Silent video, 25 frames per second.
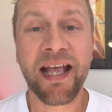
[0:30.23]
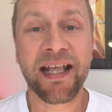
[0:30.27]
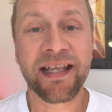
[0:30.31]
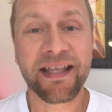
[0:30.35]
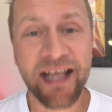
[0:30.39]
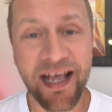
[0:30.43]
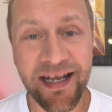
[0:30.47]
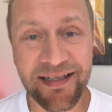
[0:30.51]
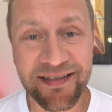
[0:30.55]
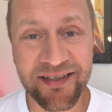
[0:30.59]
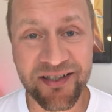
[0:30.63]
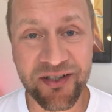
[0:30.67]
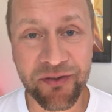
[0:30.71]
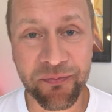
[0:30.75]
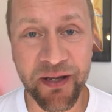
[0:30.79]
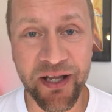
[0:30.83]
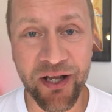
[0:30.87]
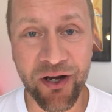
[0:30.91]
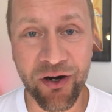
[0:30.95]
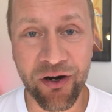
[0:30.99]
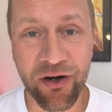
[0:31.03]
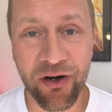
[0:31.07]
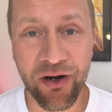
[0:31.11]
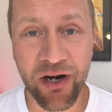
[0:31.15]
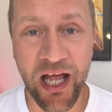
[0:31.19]
Yes,
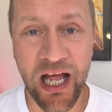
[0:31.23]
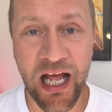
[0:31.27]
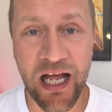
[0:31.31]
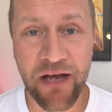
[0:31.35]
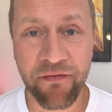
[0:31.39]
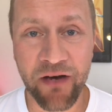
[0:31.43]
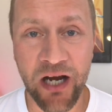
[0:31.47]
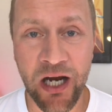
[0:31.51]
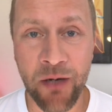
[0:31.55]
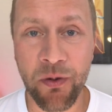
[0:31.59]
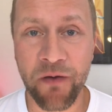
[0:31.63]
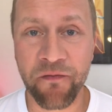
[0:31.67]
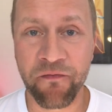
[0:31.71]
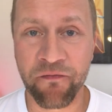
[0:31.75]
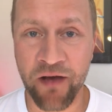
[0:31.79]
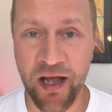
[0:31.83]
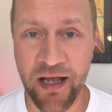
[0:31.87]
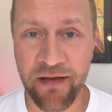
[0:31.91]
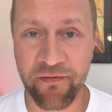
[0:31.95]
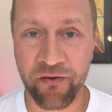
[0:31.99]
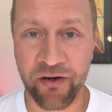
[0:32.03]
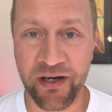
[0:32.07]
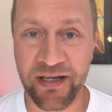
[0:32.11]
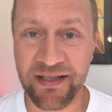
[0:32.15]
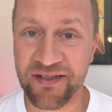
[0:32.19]
we all have our
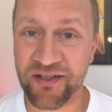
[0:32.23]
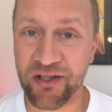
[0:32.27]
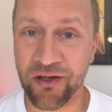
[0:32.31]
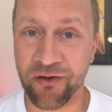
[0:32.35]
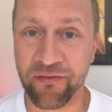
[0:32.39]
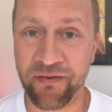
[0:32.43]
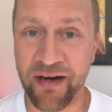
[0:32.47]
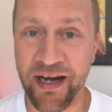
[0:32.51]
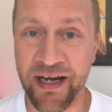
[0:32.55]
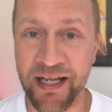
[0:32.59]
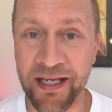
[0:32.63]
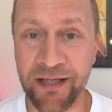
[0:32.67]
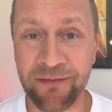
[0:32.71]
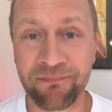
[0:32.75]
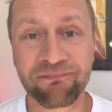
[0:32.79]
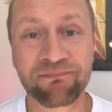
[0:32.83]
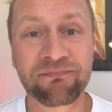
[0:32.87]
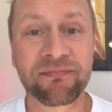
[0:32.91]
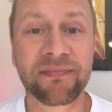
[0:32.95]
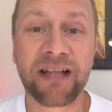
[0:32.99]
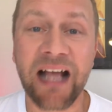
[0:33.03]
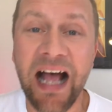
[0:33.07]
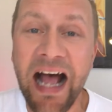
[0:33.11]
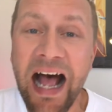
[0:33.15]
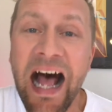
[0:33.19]
favorites already.
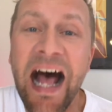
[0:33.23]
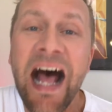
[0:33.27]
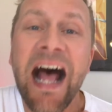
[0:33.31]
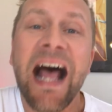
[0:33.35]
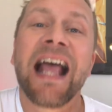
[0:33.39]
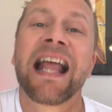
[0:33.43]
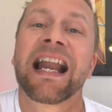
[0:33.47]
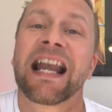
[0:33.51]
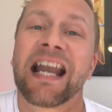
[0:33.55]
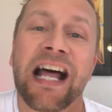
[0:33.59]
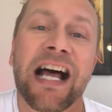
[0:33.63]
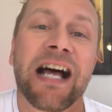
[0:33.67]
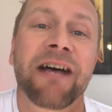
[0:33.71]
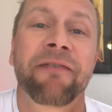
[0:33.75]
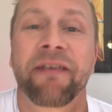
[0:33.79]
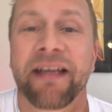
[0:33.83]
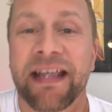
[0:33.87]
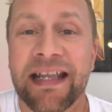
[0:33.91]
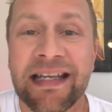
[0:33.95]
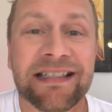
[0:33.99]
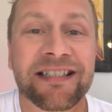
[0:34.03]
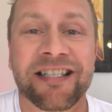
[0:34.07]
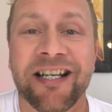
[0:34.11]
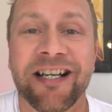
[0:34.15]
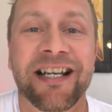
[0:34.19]
I love
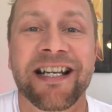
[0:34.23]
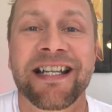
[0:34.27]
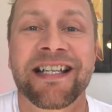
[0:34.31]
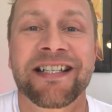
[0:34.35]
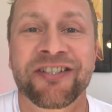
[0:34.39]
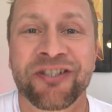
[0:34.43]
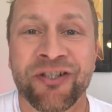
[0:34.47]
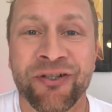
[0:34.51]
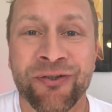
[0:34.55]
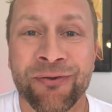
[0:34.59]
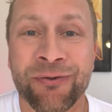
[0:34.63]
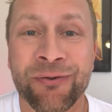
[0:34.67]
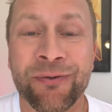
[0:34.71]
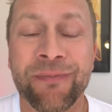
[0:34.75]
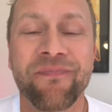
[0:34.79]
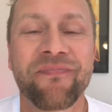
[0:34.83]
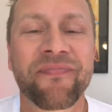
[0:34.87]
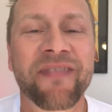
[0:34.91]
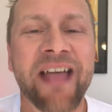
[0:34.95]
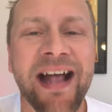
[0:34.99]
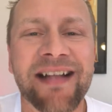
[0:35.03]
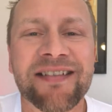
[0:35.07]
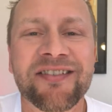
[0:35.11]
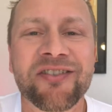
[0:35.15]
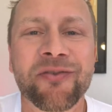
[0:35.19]
Italy too.
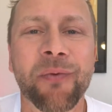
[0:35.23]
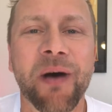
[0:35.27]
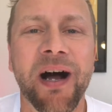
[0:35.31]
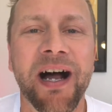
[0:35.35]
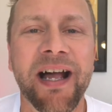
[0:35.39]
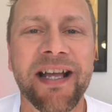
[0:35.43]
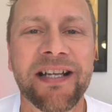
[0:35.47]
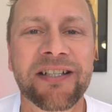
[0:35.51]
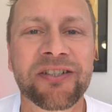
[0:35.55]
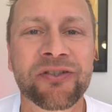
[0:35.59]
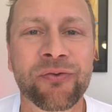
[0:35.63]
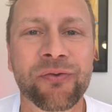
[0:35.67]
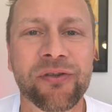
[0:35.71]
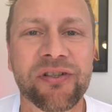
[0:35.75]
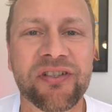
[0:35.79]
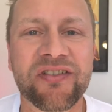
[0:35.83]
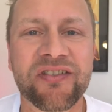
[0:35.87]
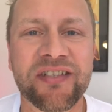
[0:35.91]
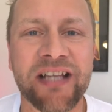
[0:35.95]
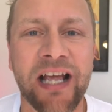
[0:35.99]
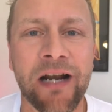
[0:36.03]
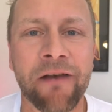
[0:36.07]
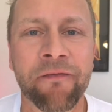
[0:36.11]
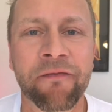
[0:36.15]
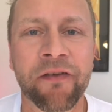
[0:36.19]
That's why I took a
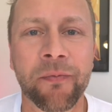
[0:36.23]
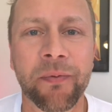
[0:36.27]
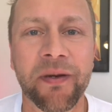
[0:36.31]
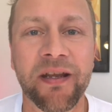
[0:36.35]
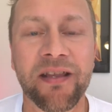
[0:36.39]
selfie